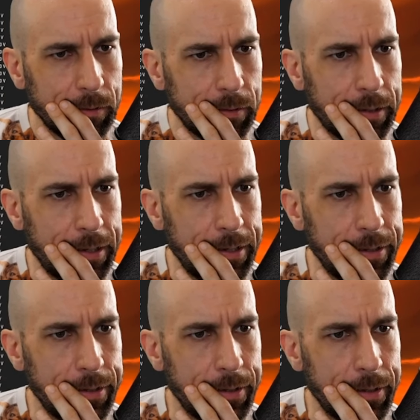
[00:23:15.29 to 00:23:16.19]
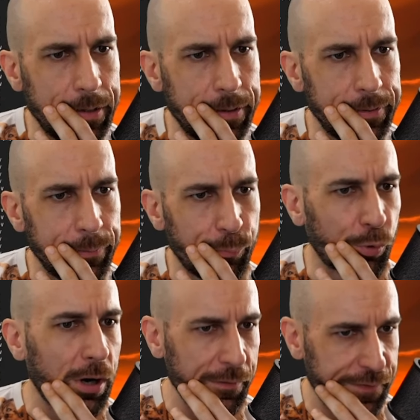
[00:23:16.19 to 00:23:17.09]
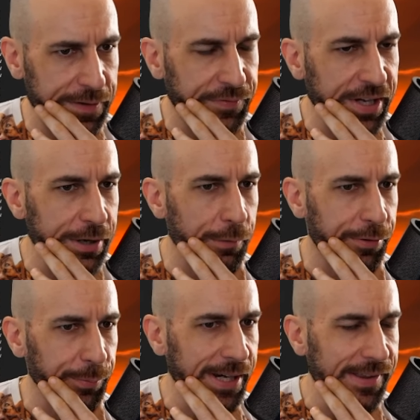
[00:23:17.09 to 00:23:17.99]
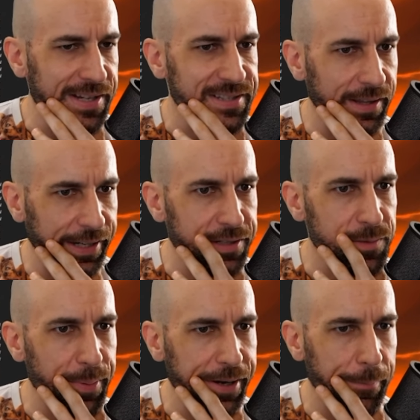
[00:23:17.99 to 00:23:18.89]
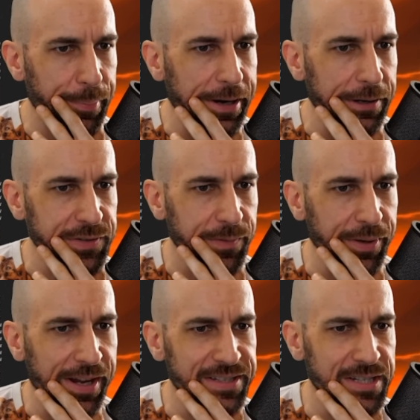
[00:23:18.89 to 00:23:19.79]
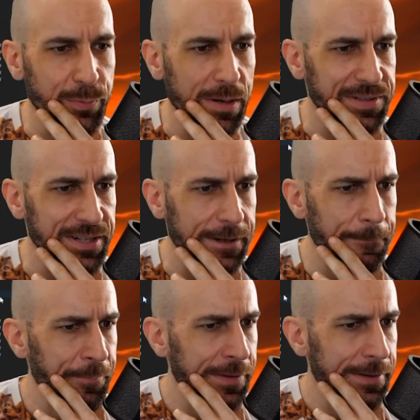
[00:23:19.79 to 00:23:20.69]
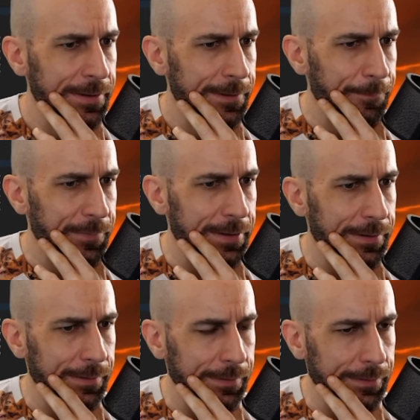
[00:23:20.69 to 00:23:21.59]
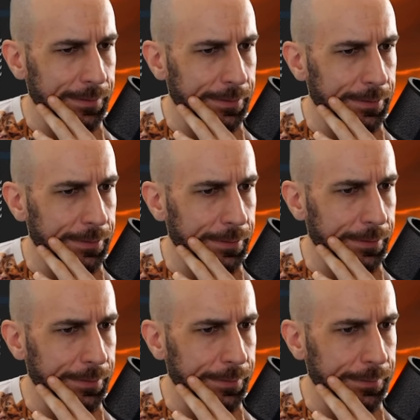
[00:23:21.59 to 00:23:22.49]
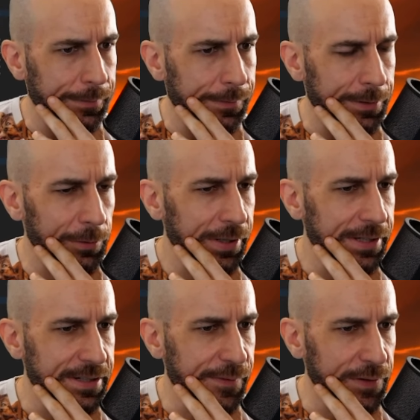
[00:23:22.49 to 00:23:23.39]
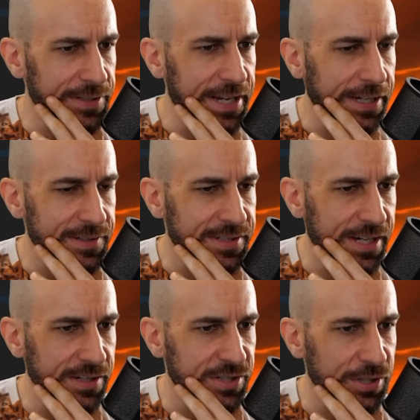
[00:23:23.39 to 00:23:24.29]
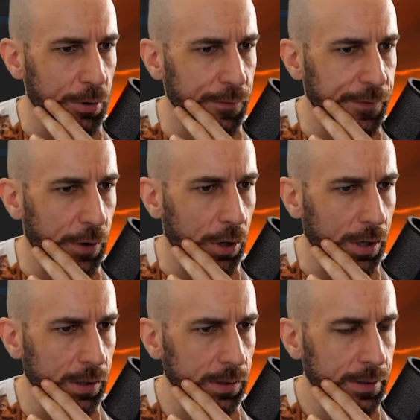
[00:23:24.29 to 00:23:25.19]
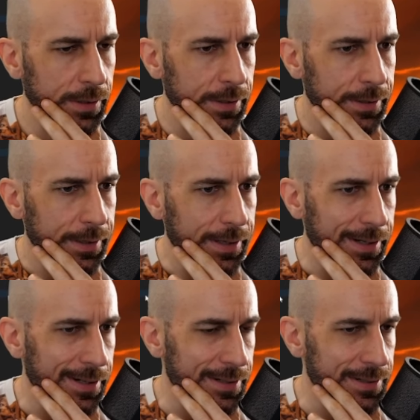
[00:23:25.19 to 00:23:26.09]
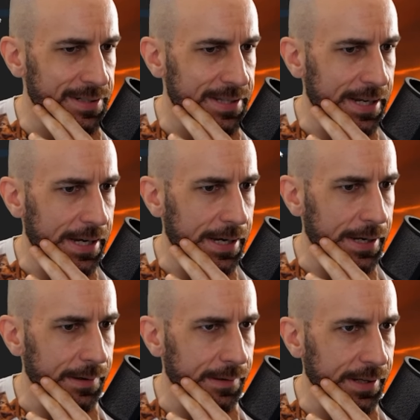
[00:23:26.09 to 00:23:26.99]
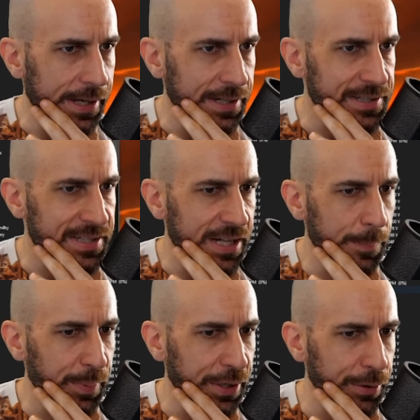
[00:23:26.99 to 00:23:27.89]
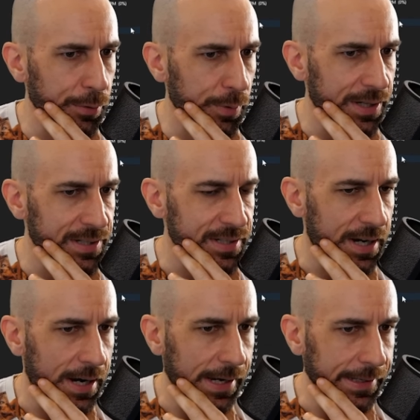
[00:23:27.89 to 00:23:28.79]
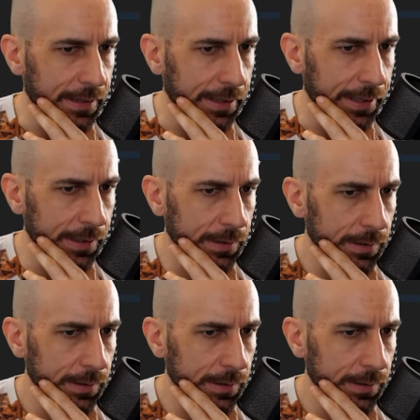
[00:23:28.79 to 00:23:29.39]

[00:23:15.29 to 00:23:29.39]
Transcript: and we're on 1503. That's the latest beta BIOS from the Asus website. The only difference I can see so far is that the CPU is idling